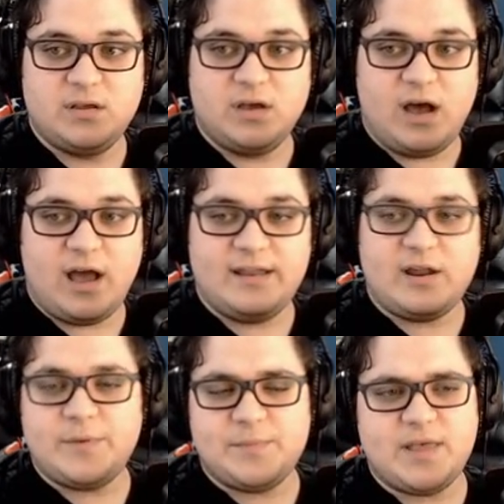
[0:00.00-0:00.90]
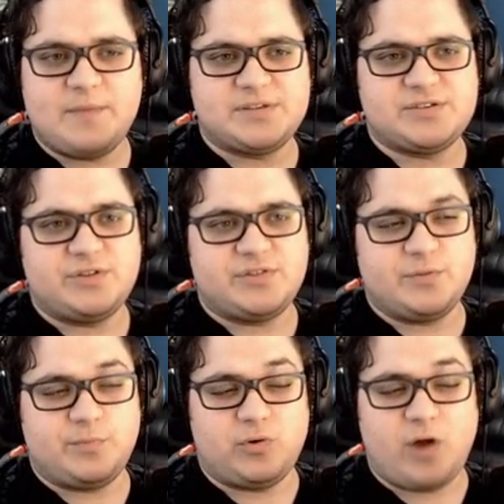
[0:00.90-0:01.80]
uh, and I'll be playing Persona three
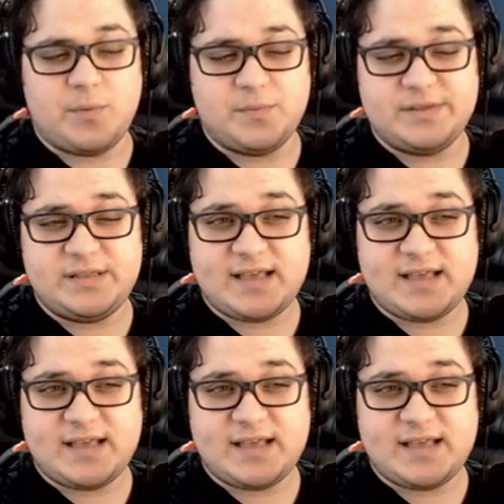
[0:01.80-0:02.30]
probably